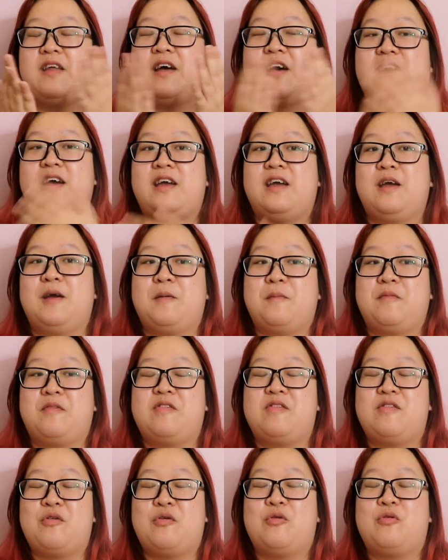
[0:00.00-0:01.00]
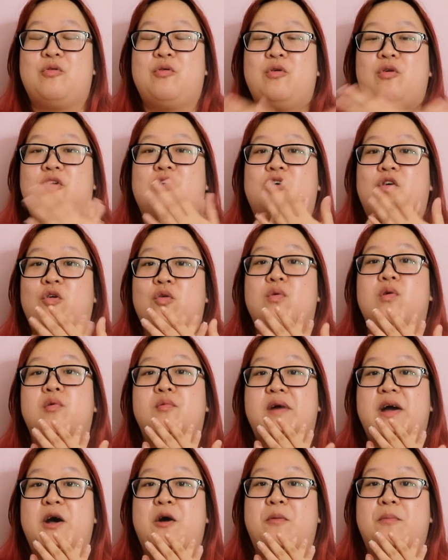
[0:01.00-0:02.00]
I am so
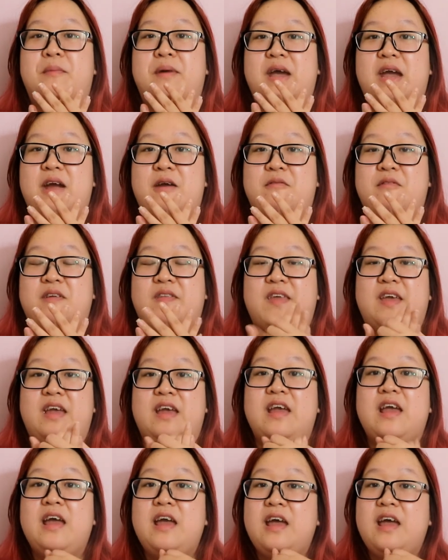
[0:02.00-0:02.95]
overwhelmed by everything.